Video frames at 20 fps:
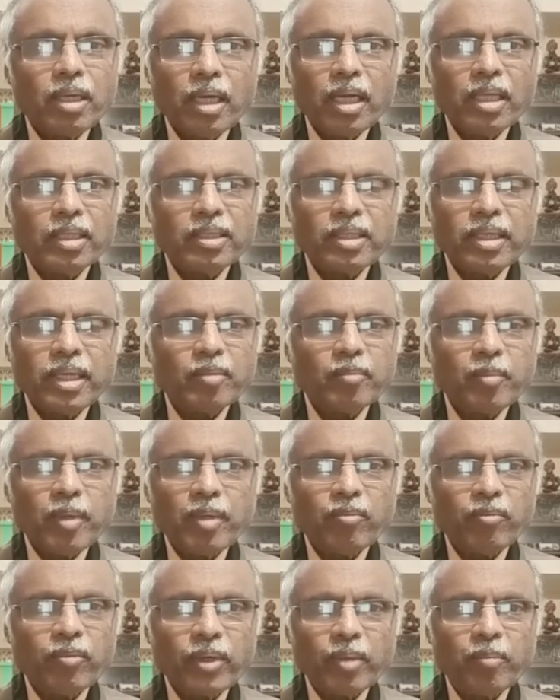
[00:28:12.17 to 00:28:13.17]
change
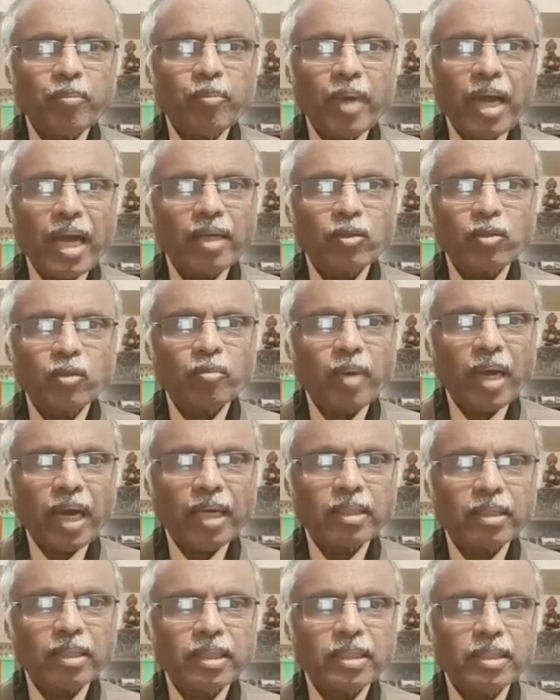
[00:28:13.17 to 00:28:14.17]
from bank to
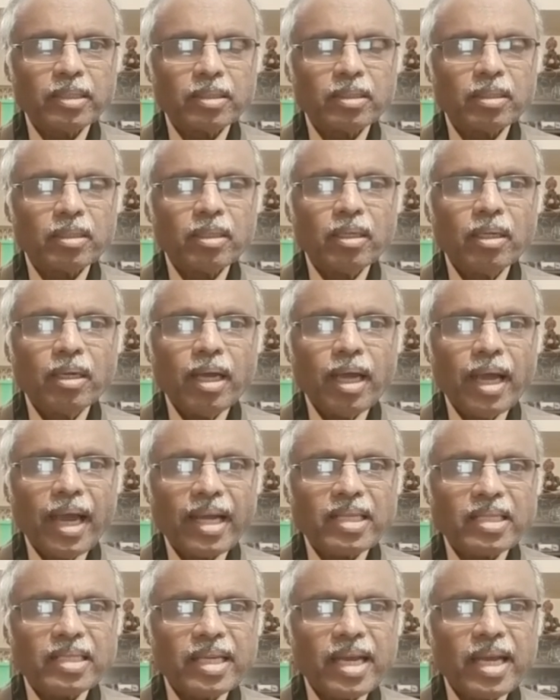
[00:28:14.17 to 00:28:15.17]
bank, that is
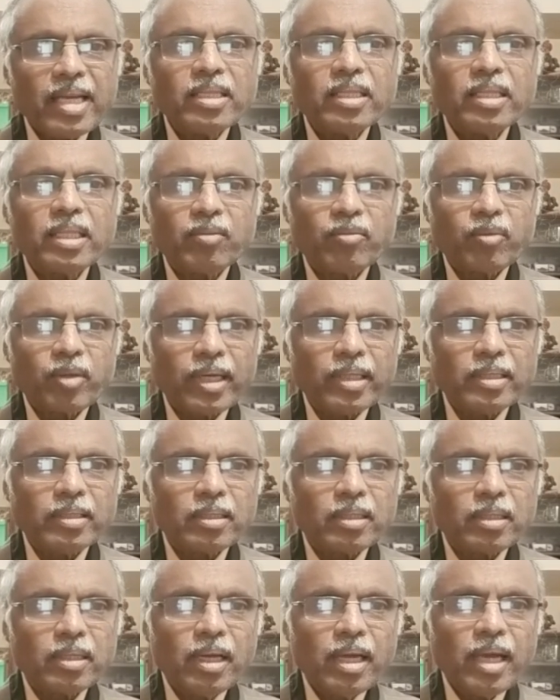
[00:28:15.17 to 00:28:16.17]
exchange difference
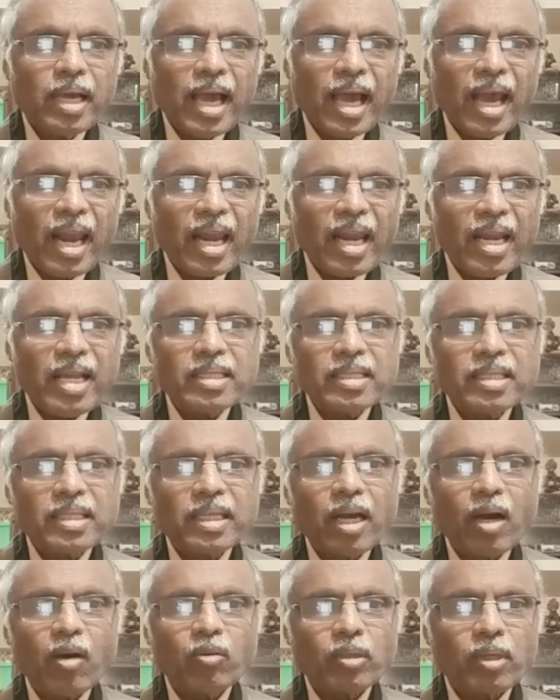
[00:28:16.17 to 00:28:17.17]
arising
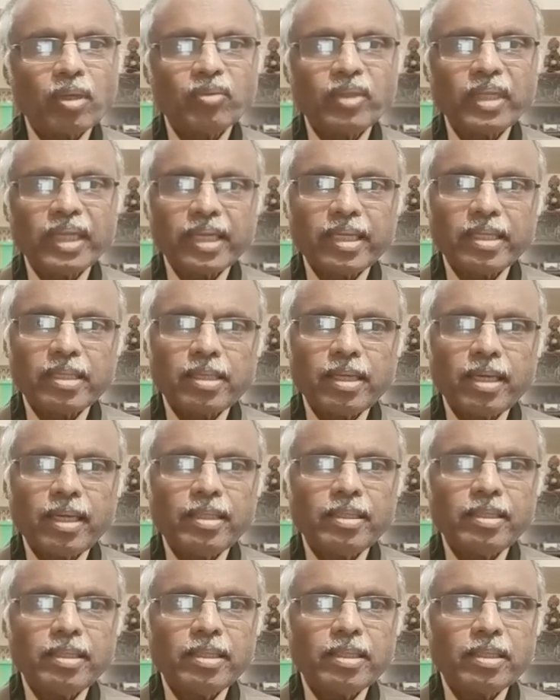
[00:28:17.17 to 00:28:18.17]
out of the
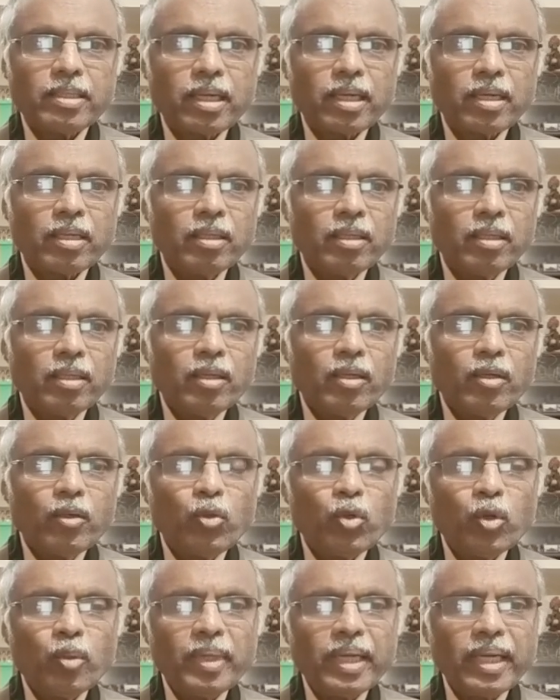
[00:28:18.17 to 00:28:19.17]
crystallization
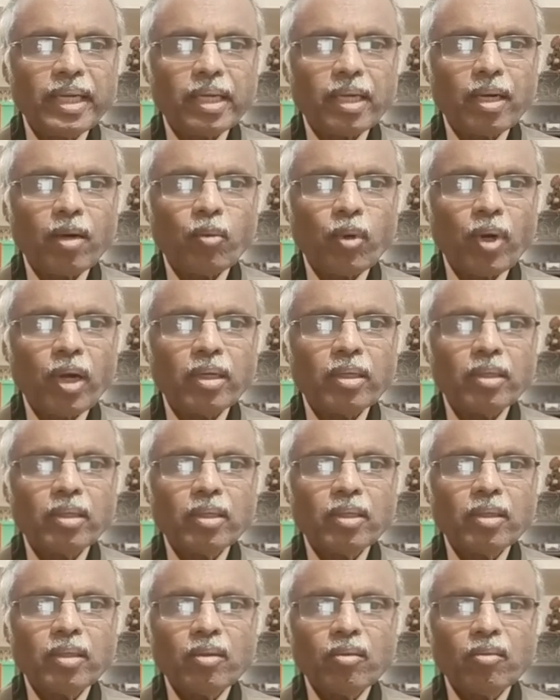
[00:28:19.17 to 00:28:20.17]
to be recovered
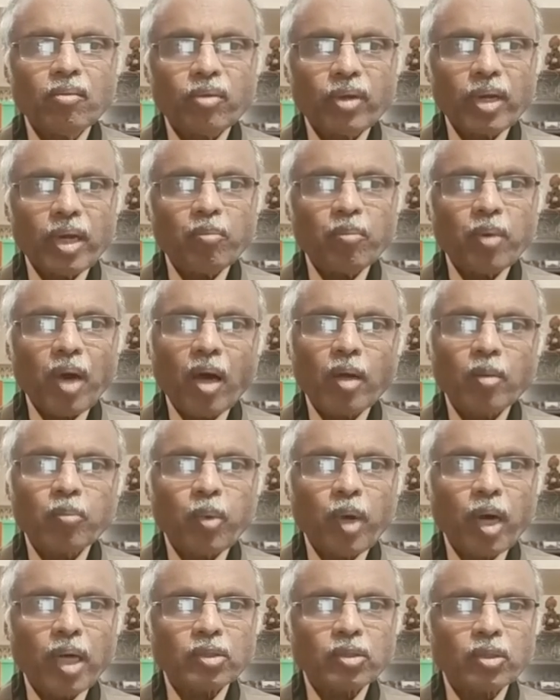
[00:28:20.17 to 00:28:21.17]
from or
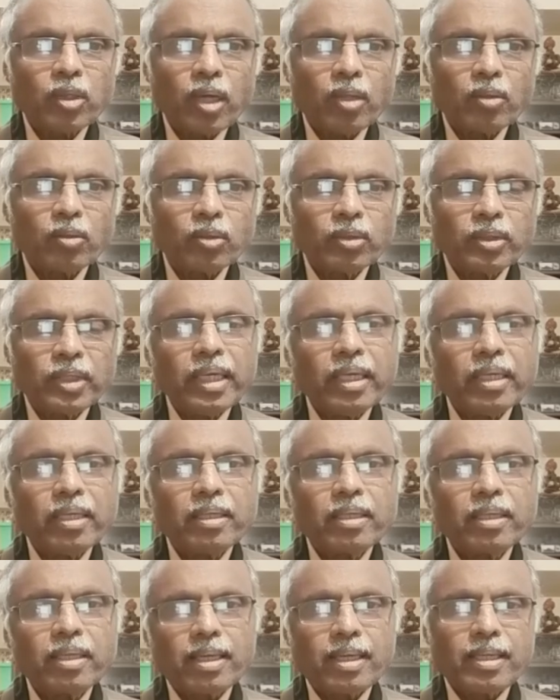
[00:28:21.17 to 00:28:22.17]
passed on to the
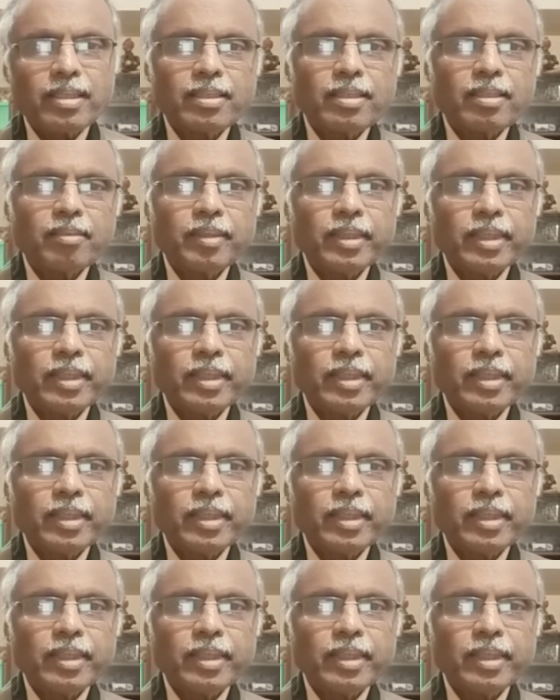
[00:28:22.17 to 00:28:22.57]
customer.